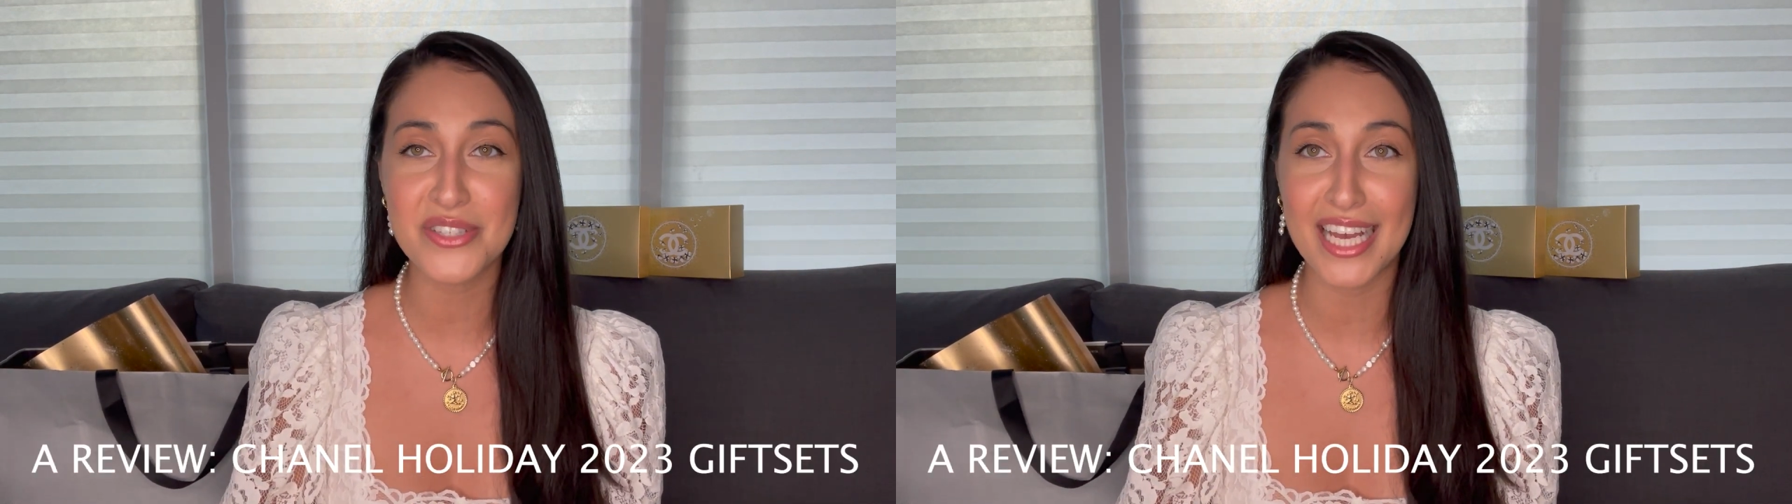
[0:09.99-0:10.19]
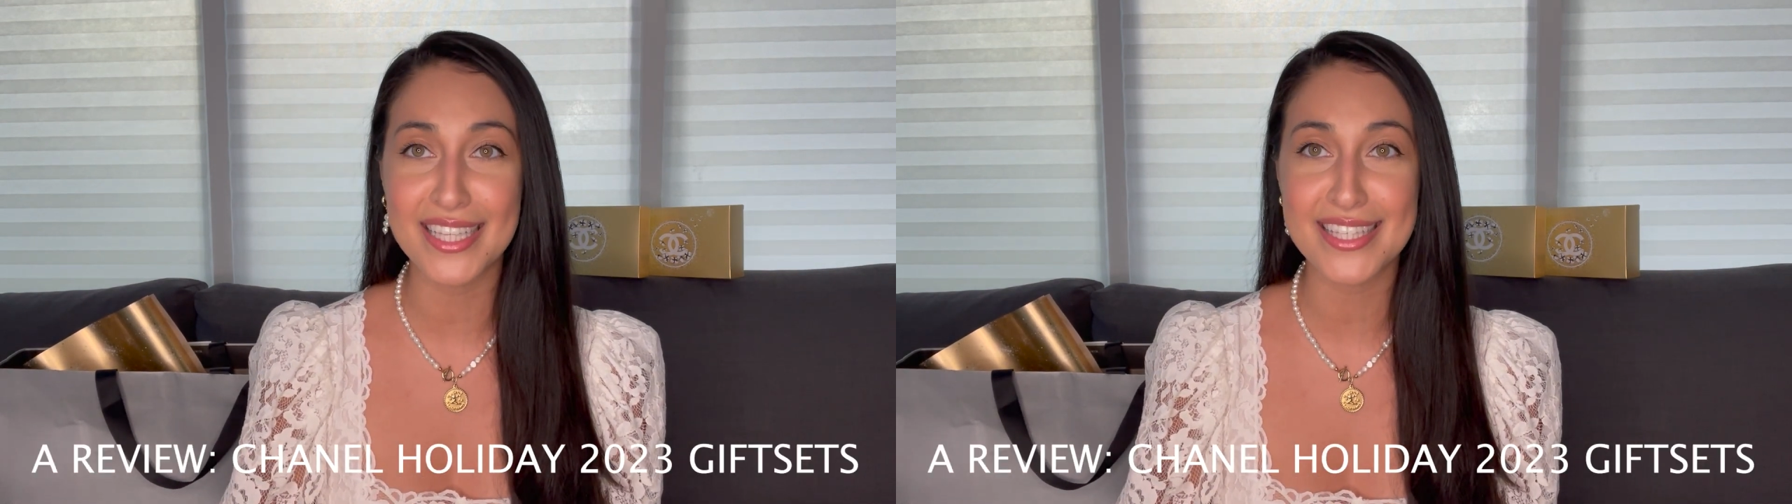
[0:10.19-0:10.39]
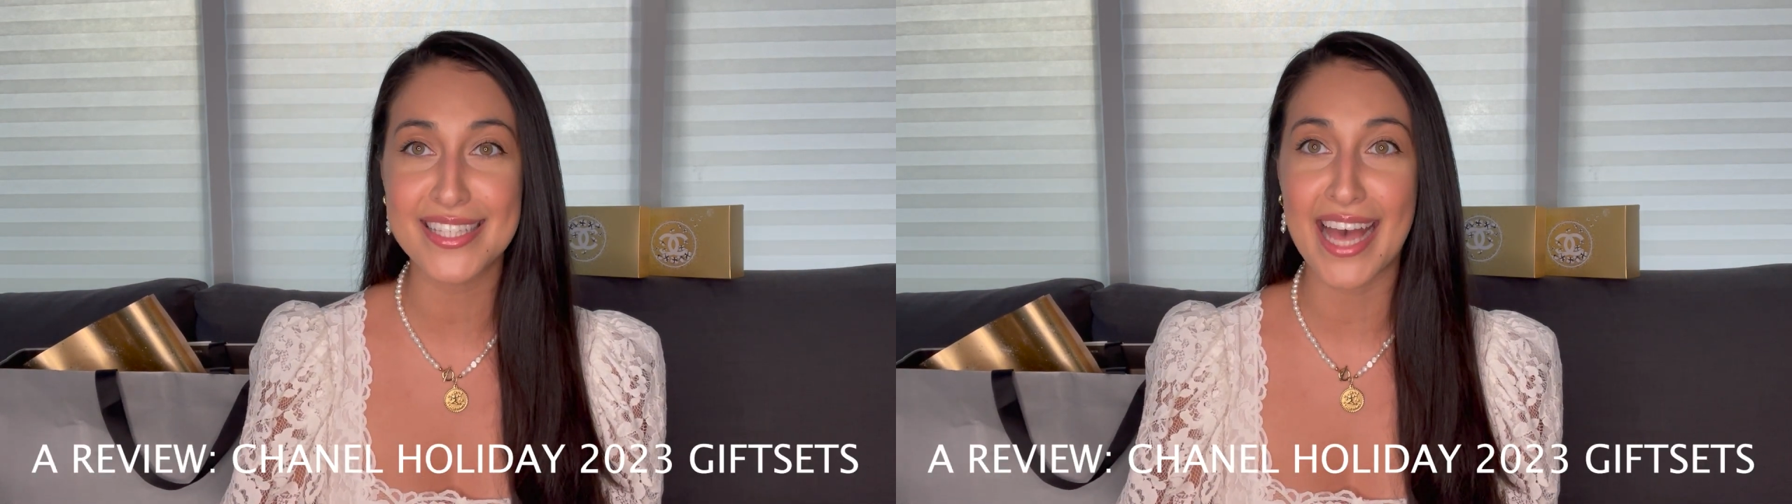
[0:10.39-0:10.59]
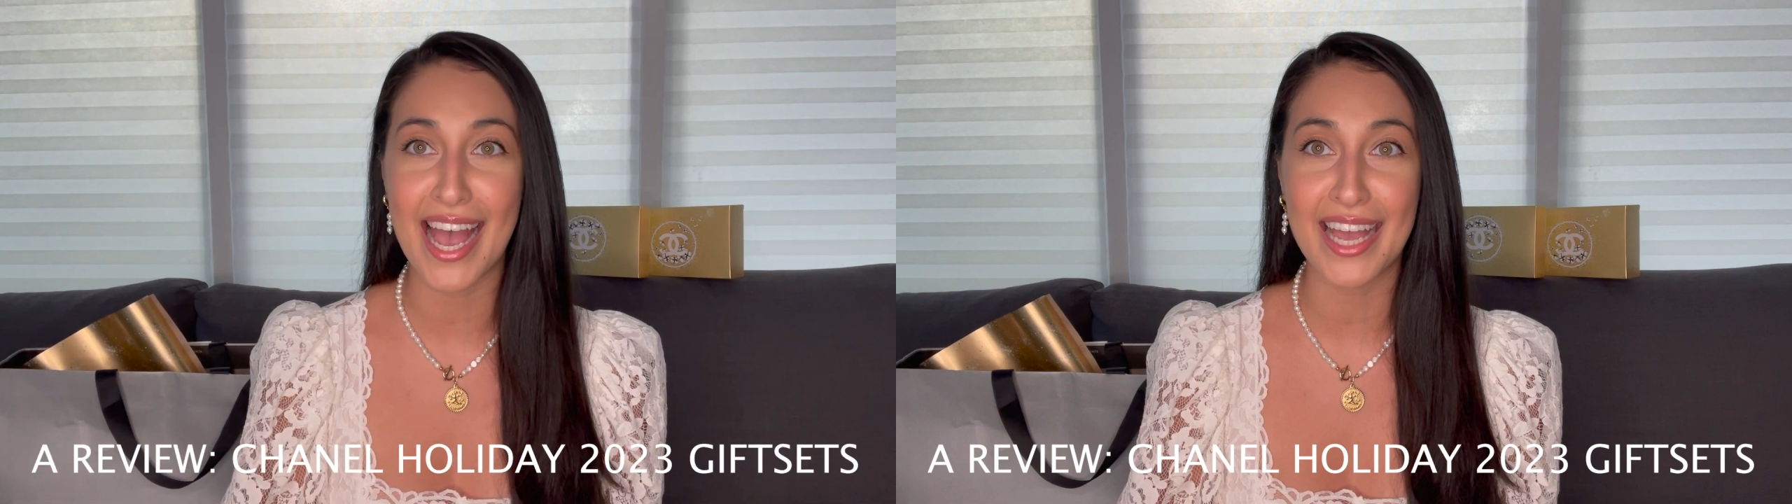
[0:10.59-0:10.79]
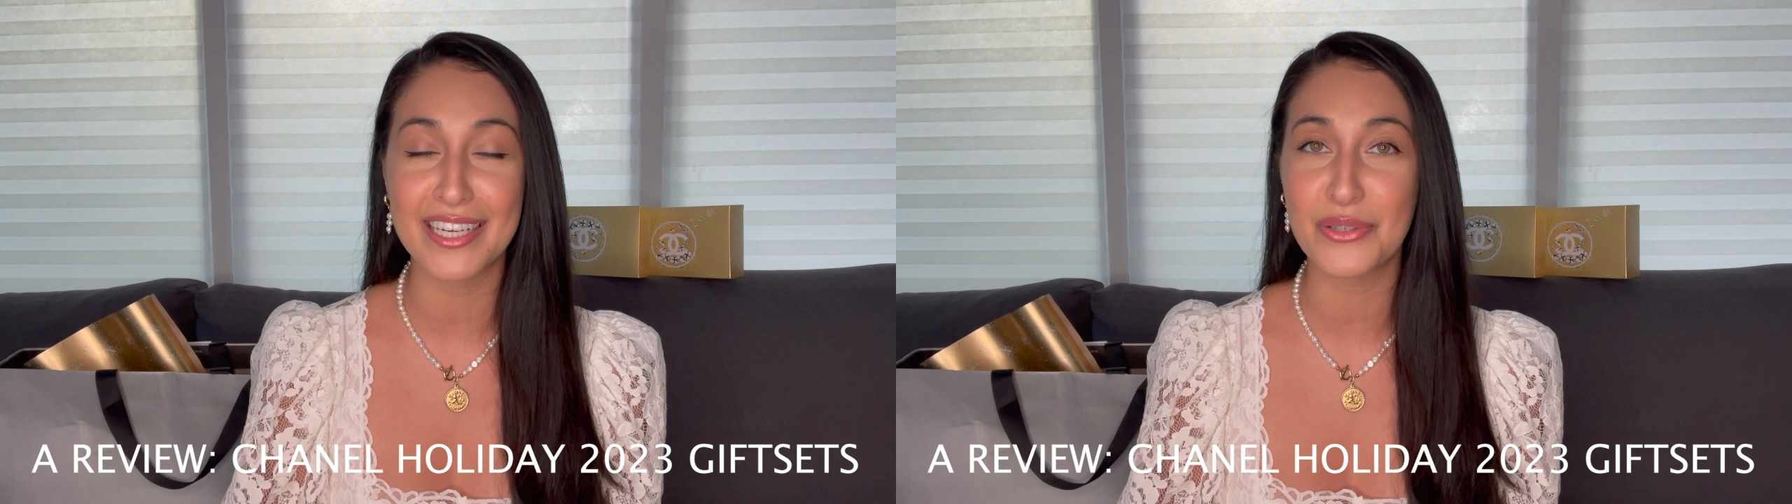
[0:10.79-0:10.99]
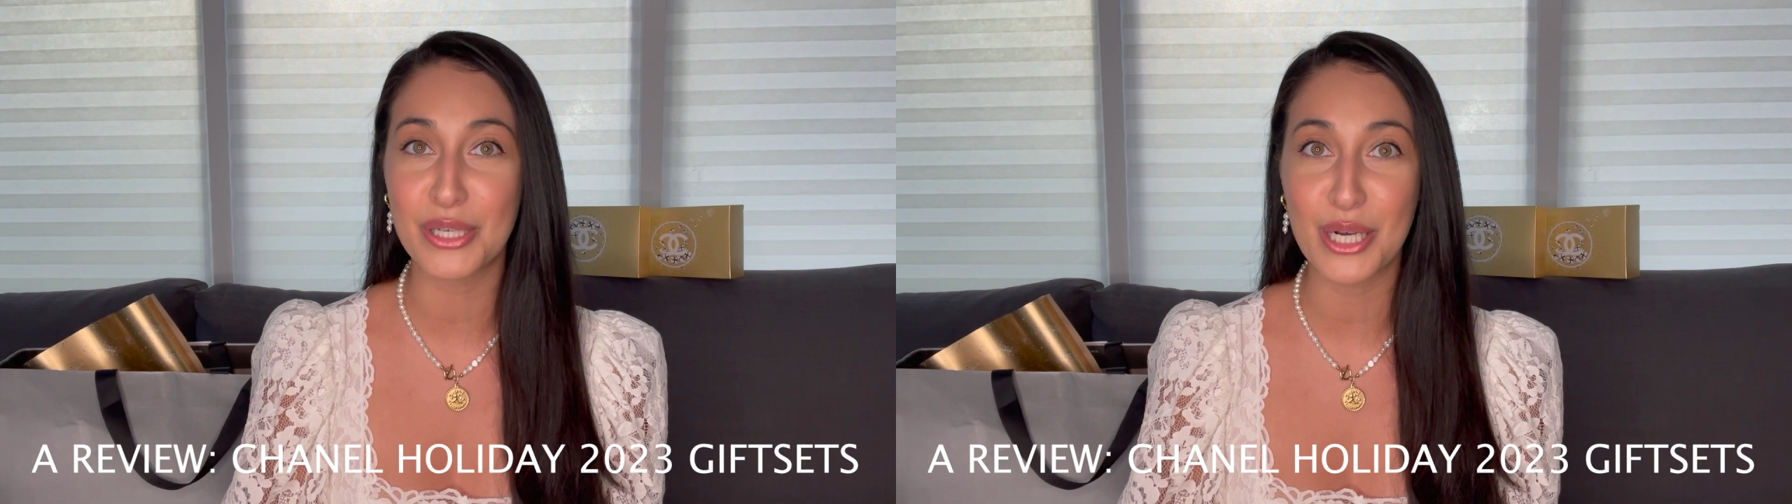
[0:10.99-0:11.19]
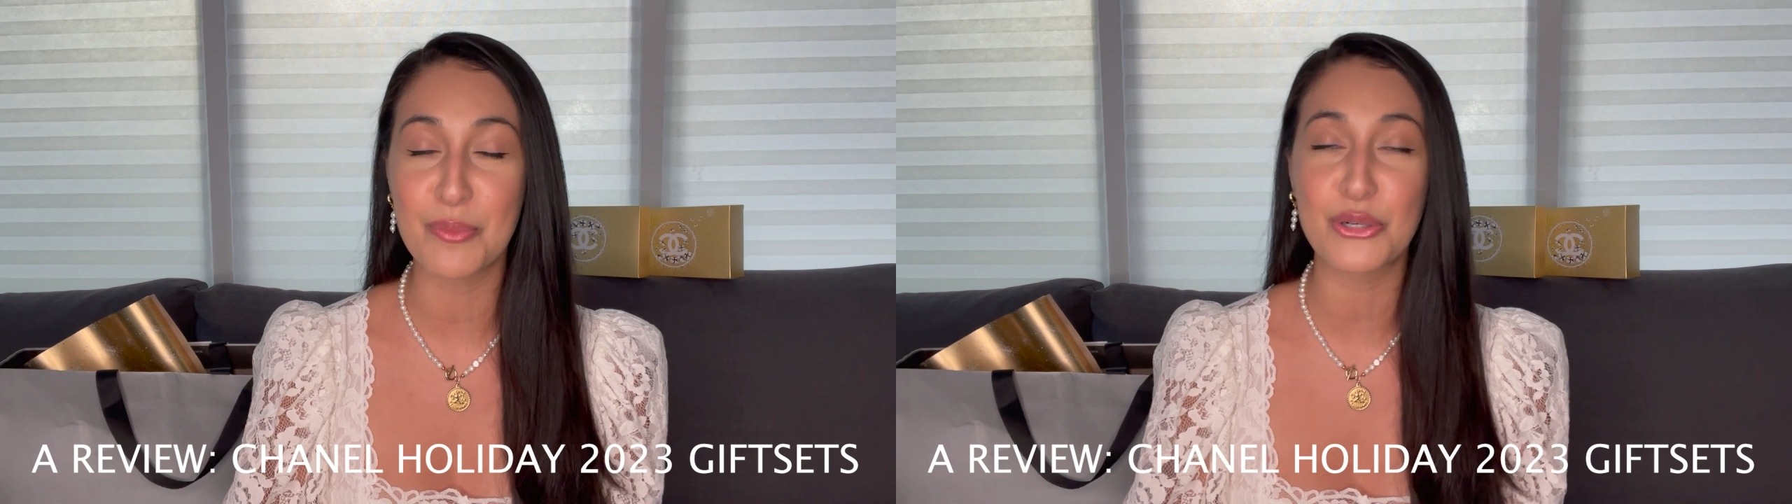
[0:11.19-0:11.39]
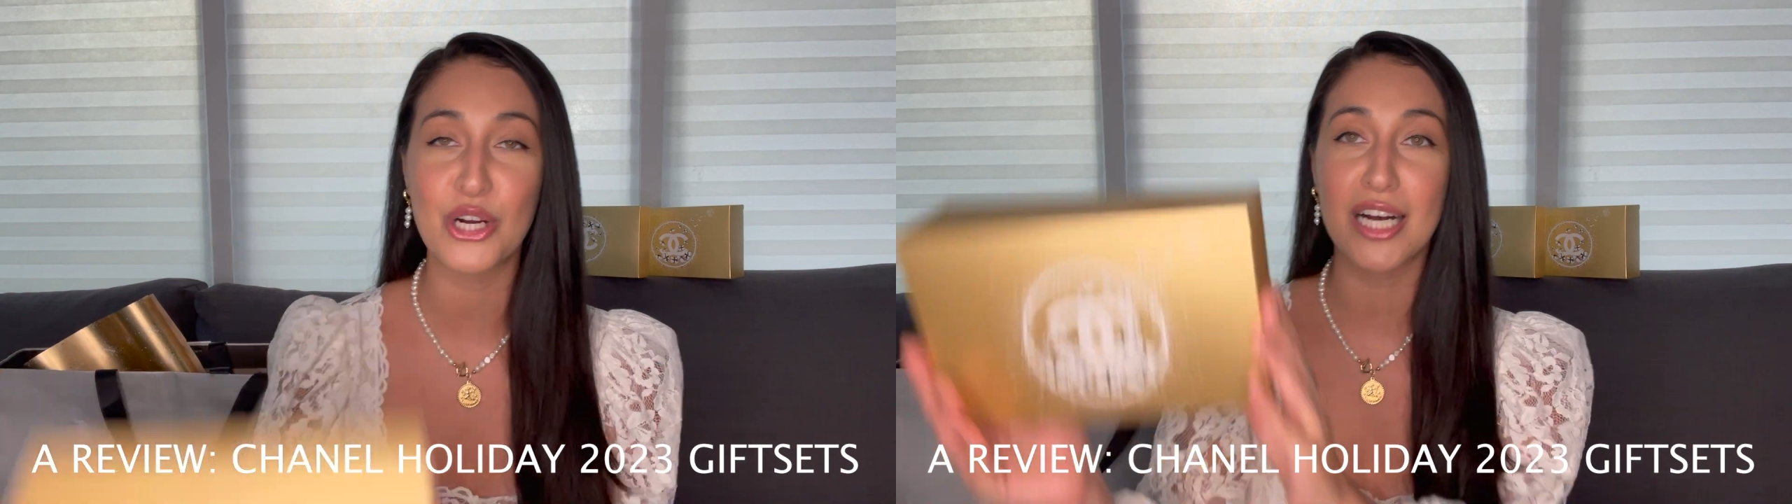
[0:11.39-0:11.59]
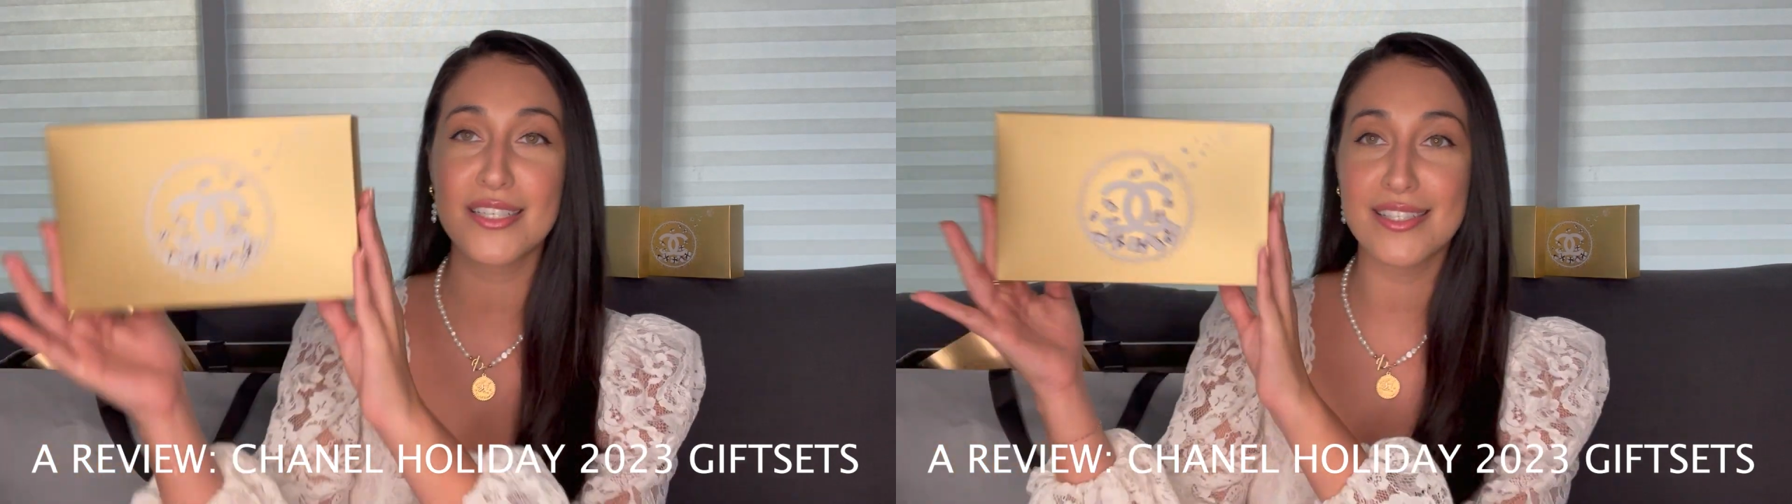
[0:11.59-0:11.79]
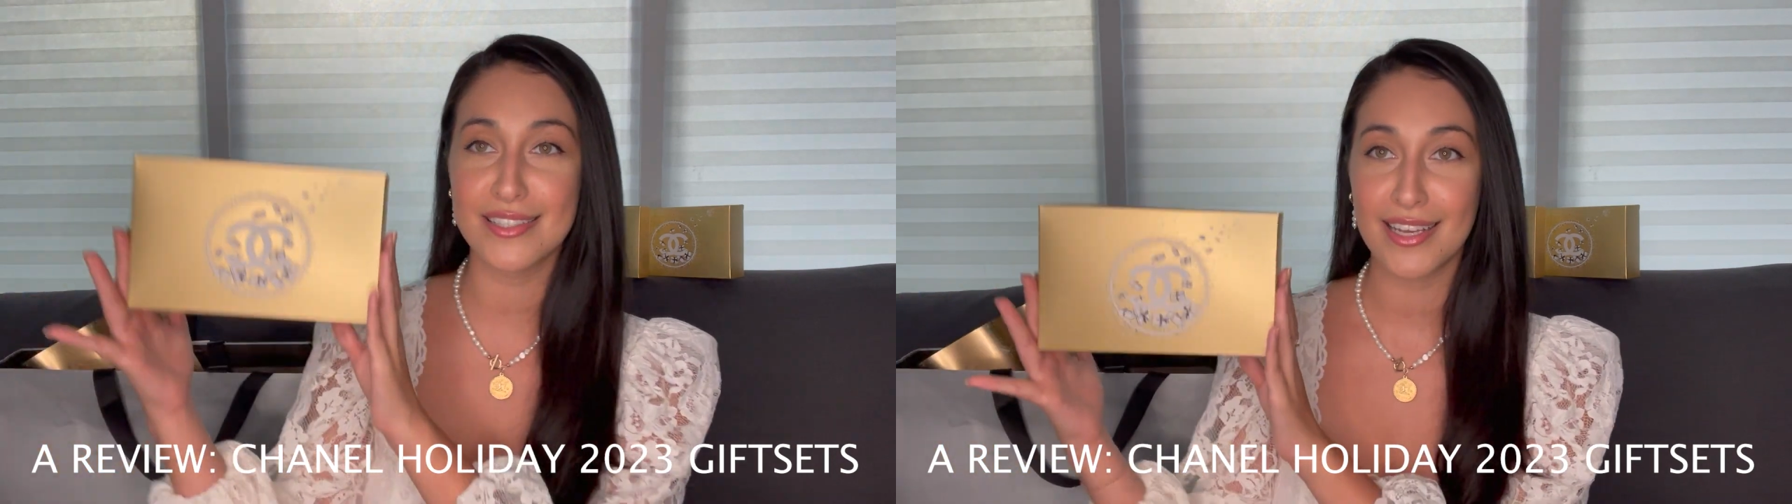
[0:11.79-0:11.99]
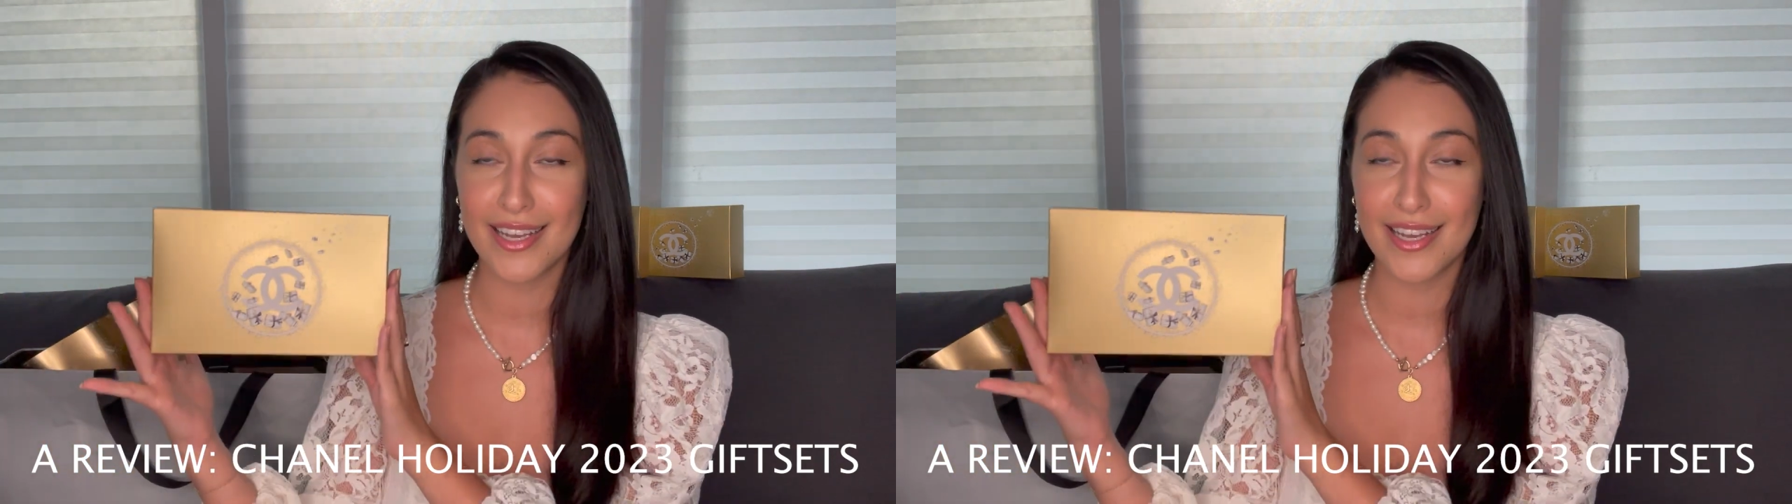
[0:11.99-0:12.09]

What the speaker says: sets that you can come across,